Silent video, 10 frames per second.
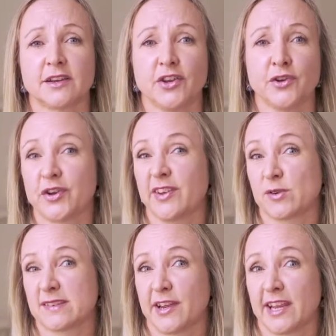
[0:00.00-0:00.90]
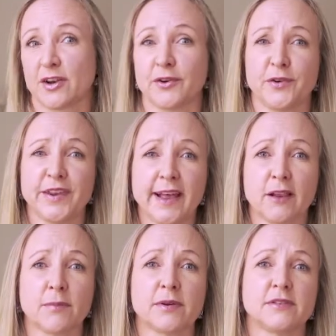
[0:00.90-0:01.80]
You could also include
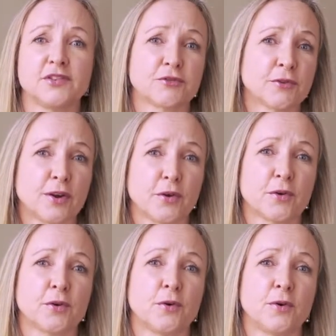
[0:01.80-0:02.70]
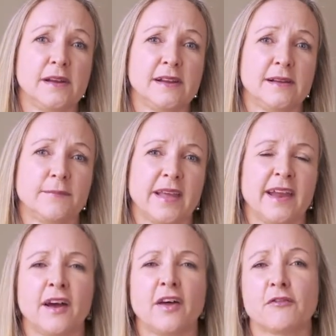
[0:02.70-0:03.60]
Yelp, TrueLocal,
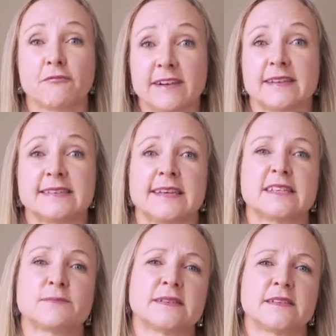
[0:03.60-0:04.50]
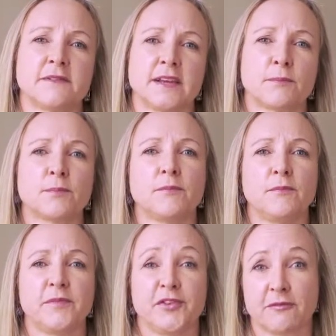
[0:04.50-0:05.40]
and other real estate specific
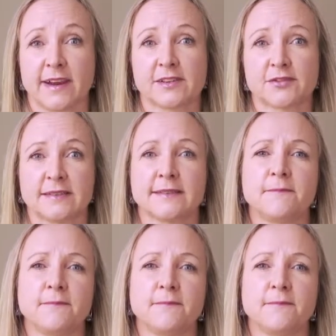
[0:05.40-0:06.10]
directories.